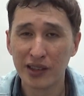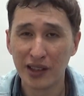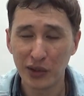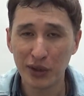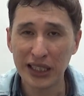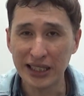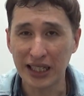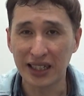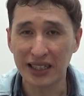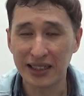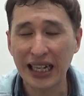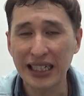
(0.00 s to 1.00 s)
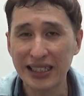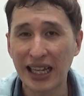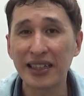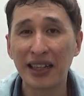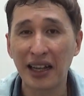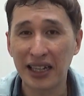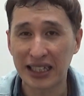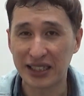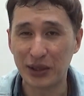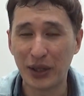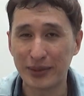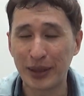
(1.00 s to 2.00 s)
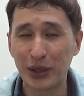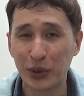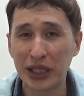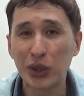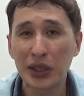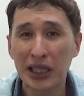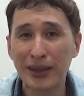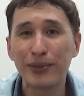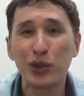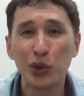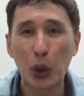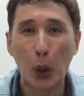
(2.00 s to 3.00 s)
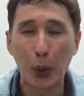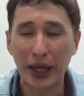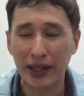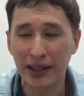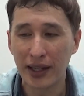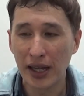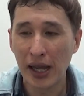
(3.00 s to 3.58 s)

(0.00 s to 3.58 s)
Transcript: So these are the things that the casino has been doing to keep you going.